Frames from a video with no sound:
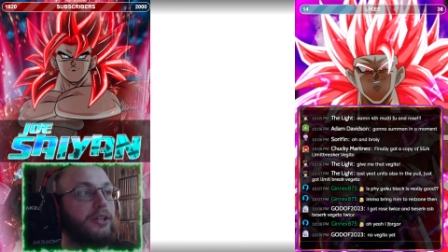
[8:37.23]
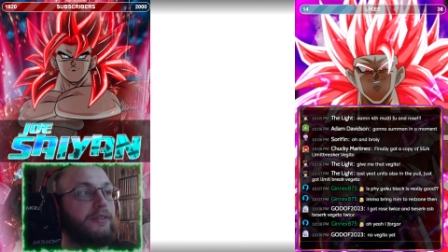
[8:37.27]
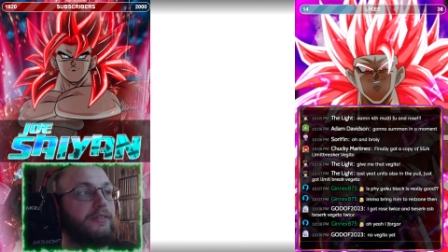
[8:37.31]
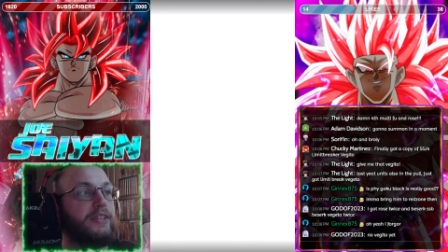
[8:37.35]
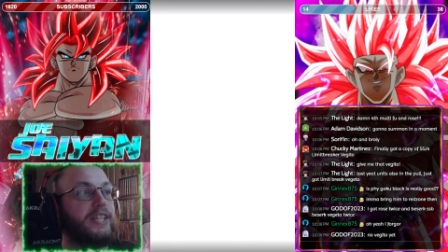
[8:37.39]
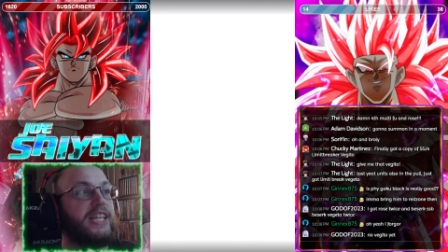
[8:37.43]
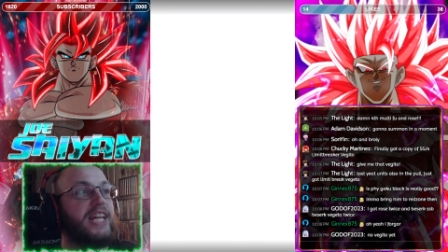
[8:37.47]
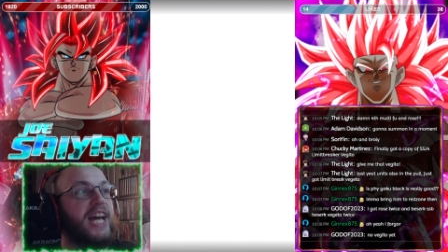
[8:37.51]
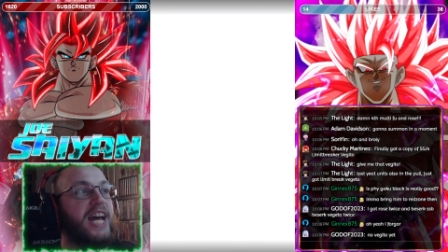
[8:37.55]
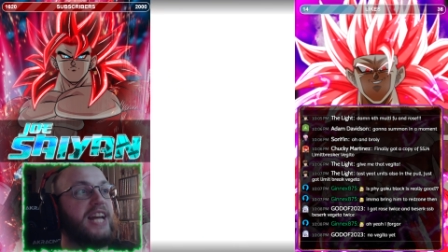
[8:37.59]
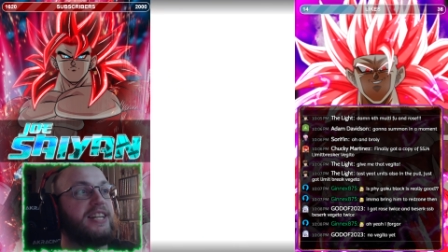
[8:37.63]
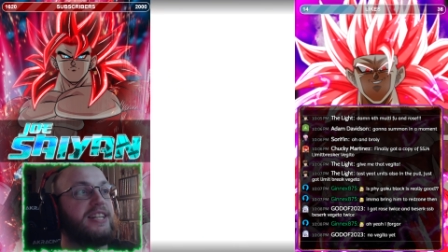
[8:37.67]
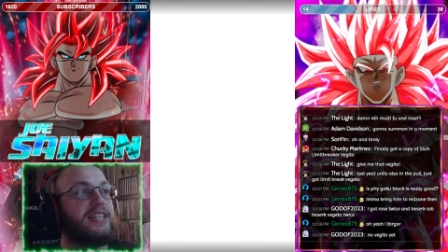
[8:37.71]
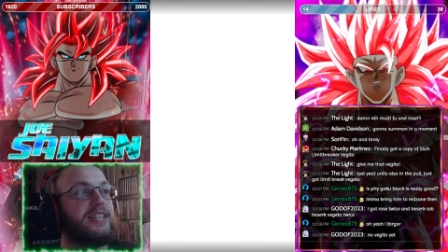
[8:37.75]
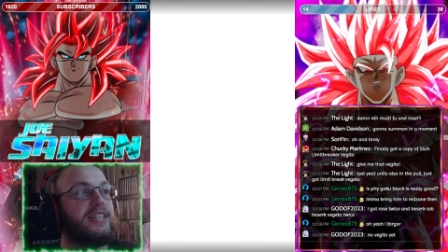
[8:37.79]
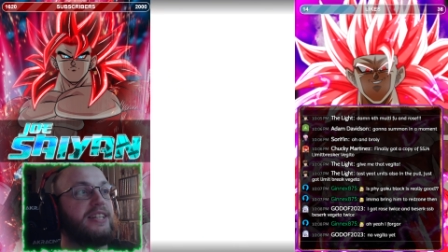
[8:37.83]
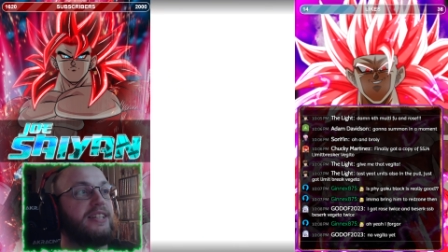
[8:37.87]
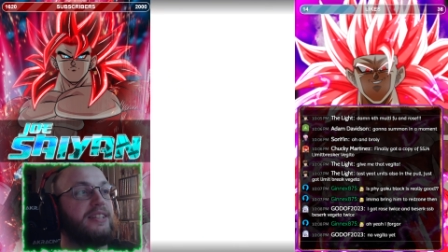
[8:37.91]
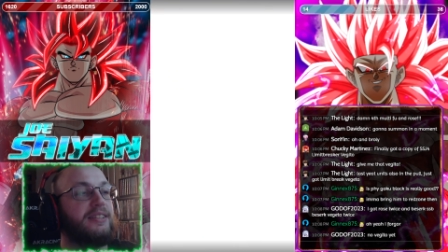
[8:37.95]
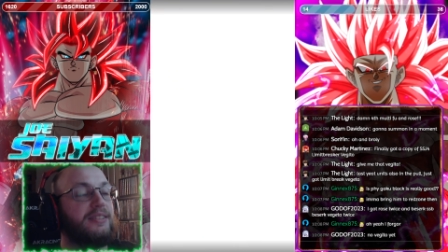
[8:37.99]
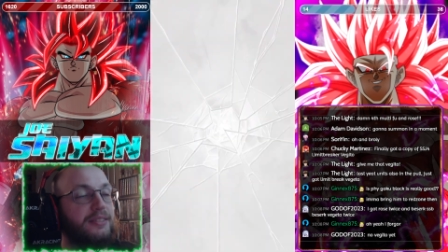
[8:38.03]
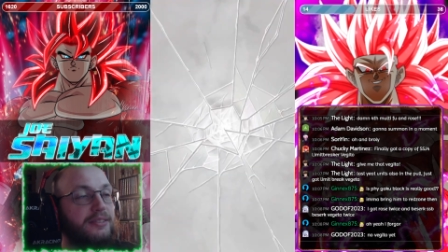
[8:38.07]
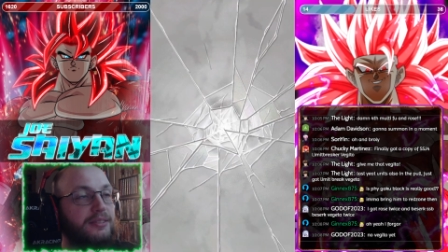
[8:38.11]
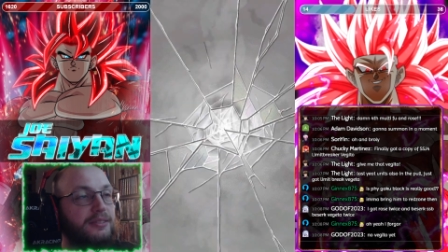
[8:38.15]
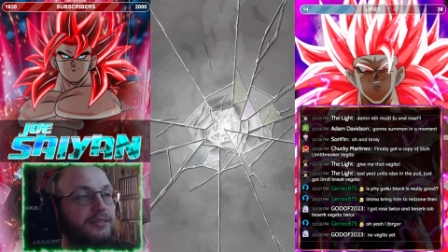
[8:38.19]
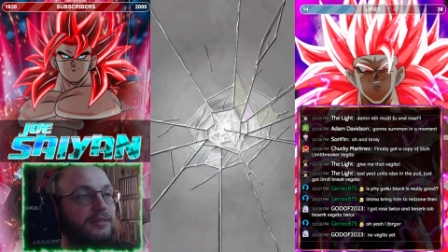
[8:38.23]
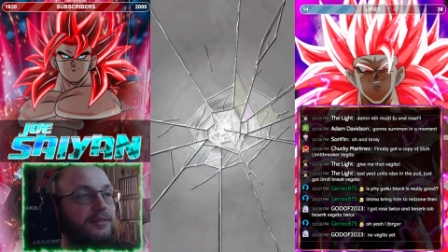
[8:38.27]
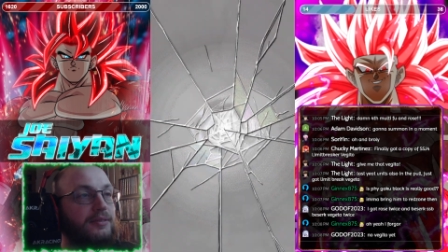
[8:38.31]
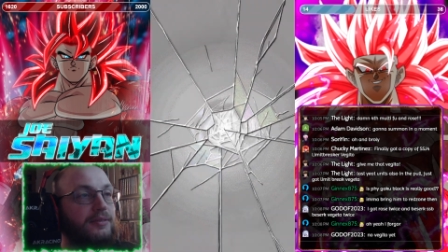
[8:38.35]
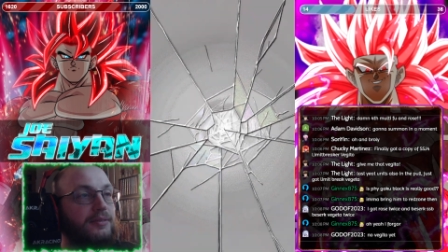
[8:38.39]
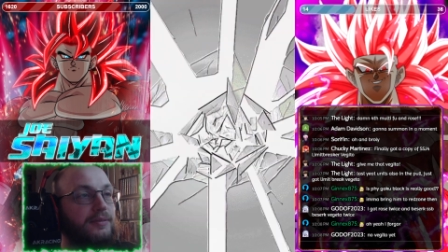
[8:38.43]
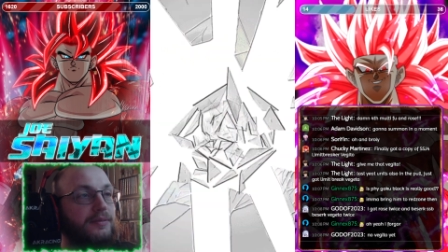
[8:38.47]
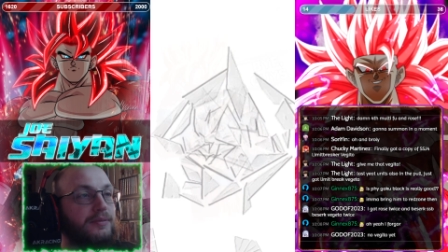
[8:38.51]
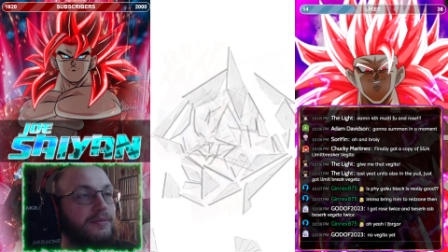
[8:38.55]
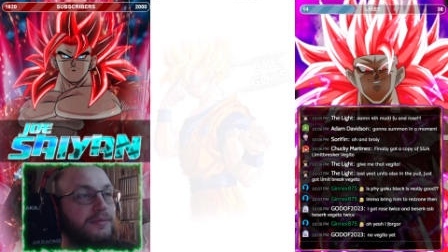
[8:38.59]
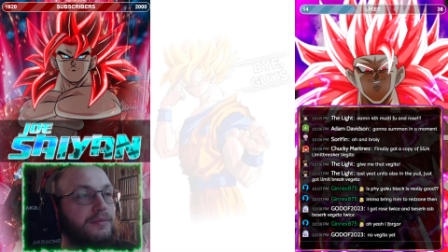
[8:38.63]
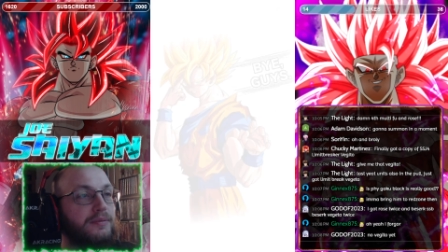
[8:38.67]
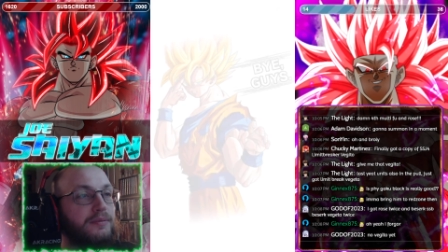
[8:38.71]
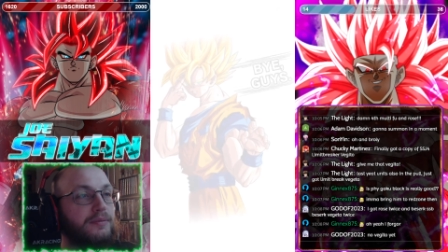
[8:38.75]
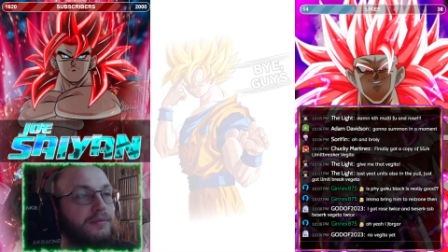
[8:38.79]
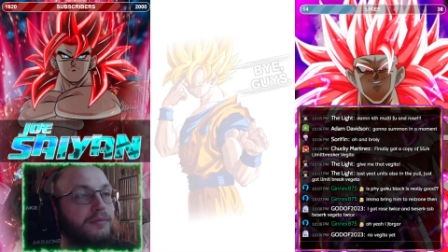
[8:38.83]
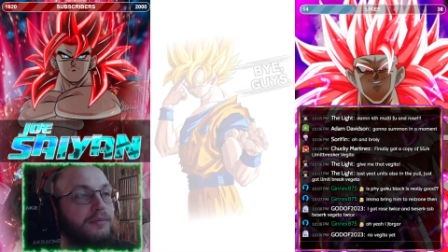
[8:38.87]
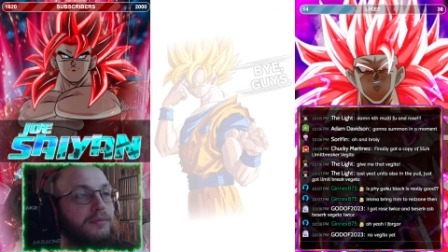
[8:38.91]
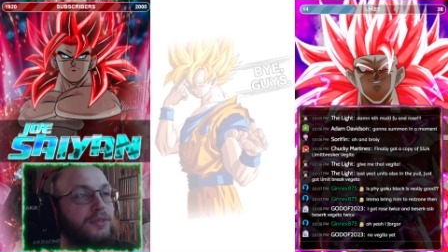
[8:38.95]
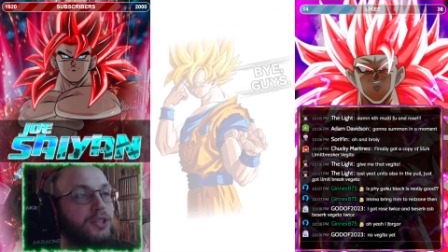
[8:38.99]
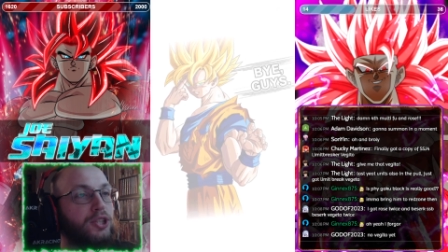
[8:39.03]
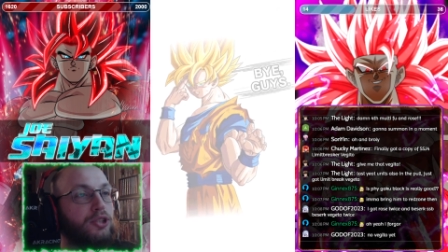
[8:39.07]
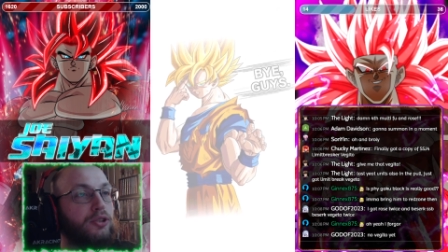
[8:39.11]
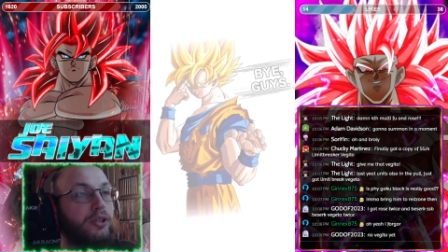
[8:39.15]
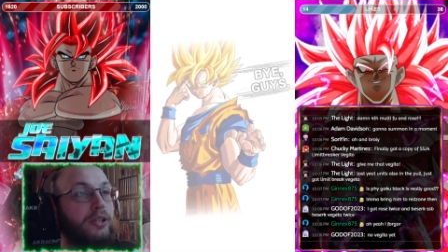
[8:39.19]
of yet.
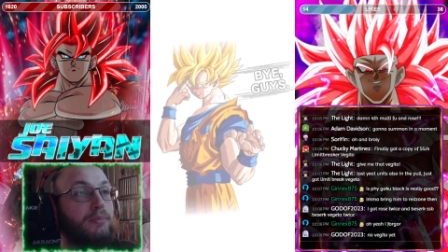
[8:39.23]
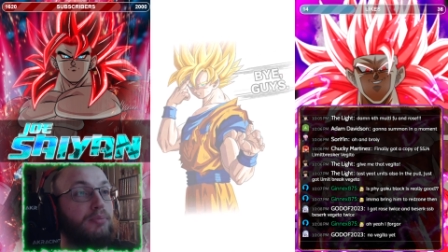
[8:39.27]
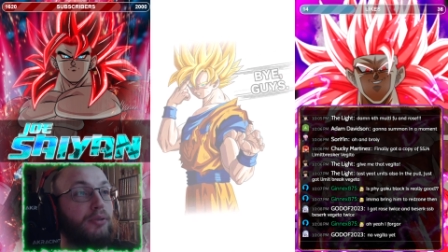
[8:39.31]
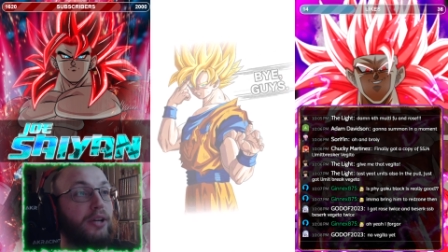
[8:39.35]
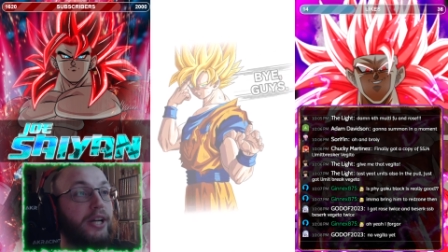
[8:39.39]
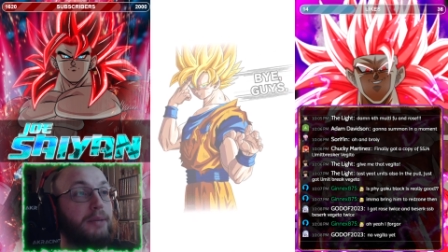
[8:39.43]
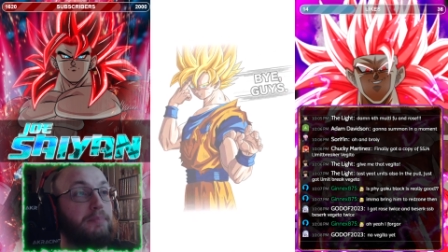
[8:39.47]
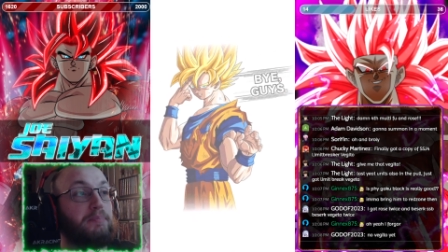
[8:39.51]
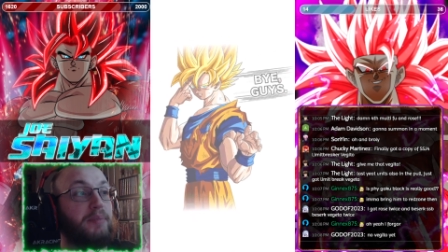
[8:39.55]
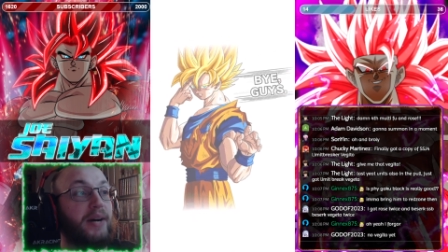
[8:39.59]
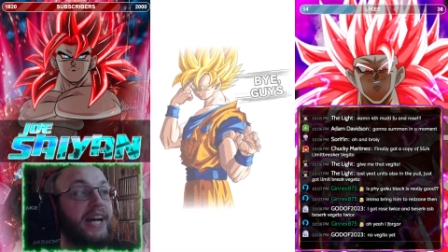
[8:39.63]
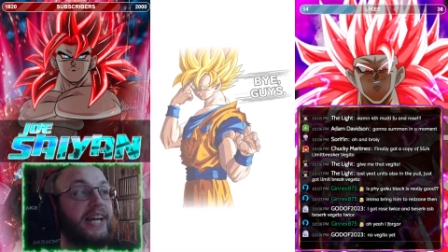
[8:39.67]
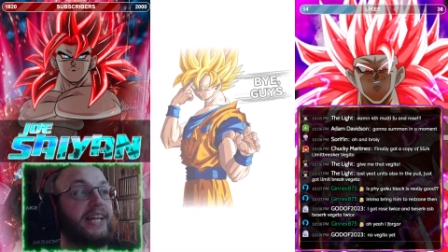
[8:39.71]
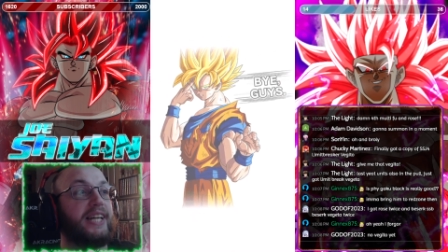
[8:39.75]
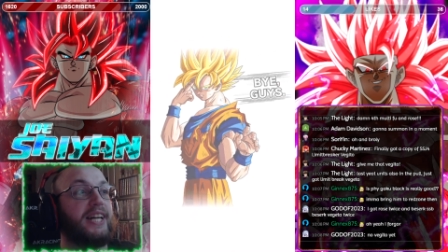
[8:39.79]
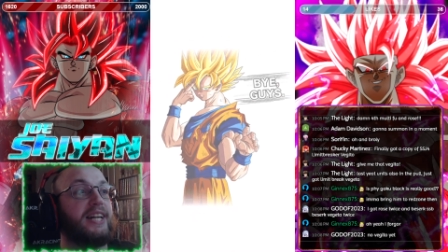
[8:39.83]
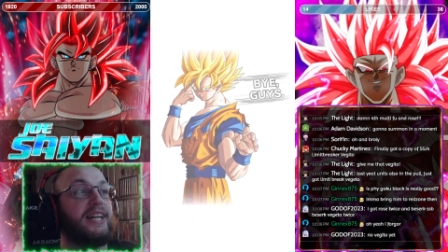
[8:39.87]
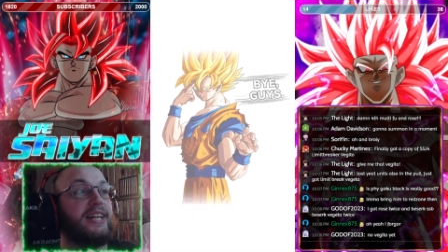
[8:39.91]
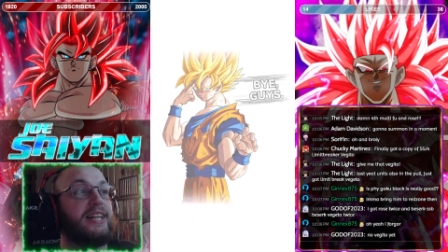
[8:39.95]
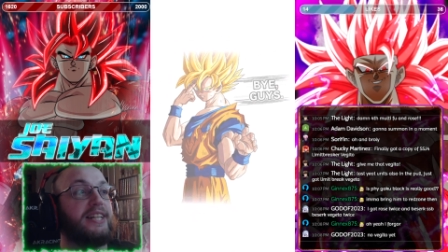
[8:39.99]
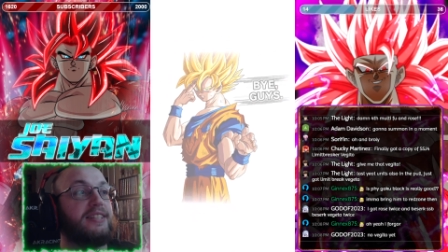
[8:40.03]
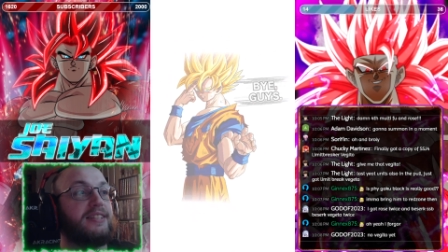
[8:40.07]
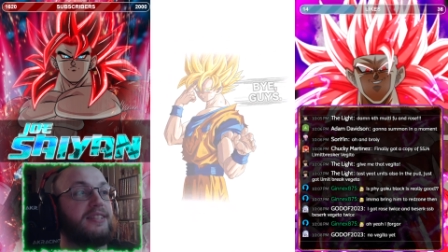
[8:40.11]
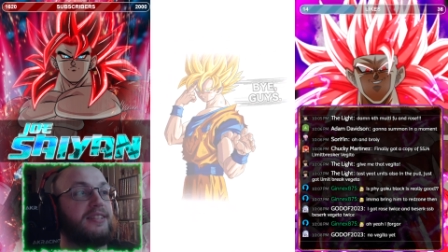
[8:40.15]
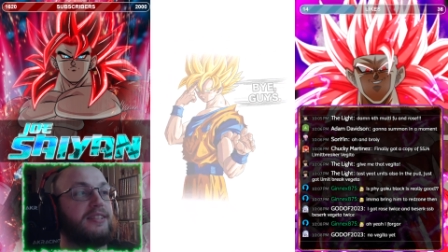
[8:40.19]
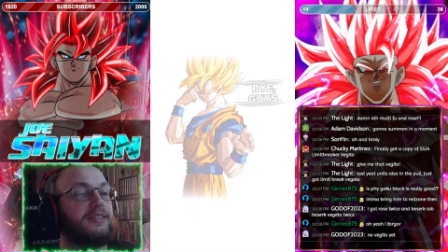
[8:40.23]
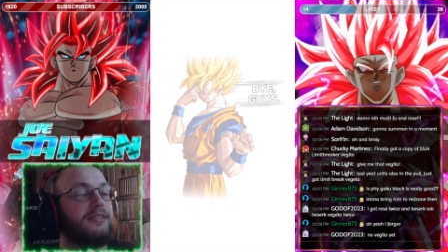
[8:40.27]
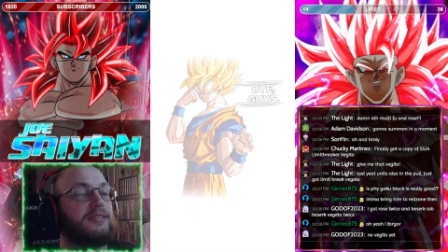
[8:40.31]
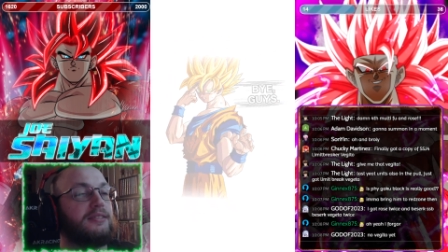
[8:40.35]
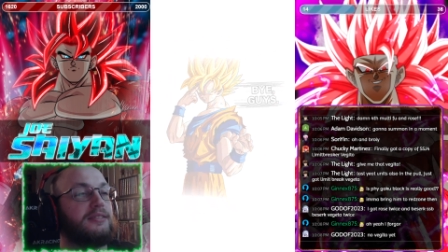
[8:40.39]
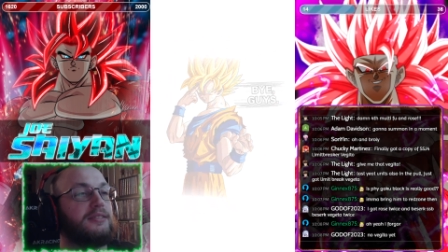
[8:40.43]
Screen break. Bye, guys.